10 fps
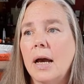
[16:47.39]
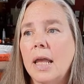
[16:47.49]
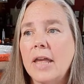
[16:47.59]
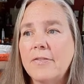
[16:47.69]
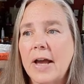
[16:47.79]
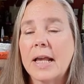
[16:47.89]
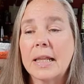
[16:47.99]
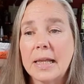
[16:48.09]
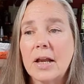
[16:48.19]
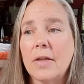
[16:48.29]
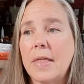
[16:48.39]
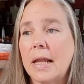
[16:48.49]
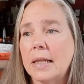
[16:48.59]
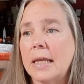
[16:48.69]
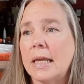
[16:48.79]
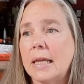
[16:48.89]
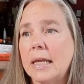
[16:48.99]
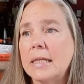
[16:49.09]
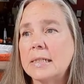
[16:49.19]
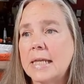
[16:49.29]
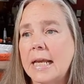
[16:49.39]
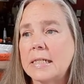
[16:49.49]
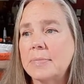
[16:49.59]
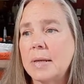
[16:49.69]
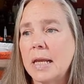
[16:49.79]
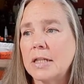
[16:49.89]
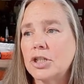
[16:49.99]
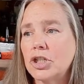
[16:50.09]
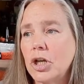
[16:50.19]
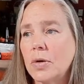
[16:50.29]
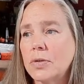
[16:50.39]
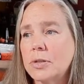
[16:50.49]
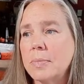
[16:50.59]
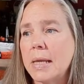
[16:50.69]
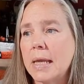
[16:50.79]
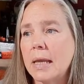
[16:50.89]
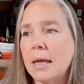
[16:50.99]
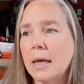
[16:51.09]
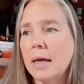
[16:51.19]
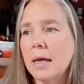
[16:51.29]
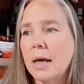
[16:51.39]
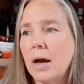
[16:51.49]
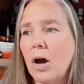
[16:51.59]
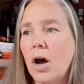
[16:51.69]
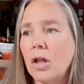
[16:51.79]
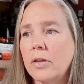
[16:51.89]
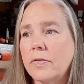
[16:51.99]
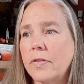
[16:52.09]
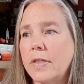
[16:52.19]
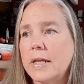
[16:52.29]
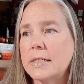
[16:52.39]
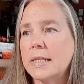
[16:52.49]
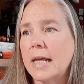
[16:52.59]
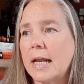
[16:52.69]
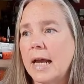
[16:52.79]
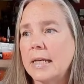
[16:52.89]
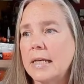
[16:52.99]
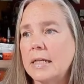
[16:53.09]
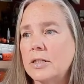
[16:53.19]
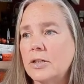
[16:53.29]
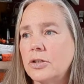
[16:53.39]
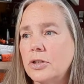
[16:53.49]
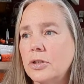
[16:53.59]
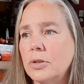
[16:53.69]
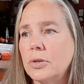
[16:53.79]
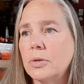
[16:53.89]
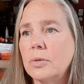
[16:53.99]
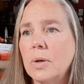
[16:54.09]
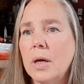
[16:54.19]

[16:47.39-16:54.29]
If I click on that link, it takes me and shows me all of the things that I need to do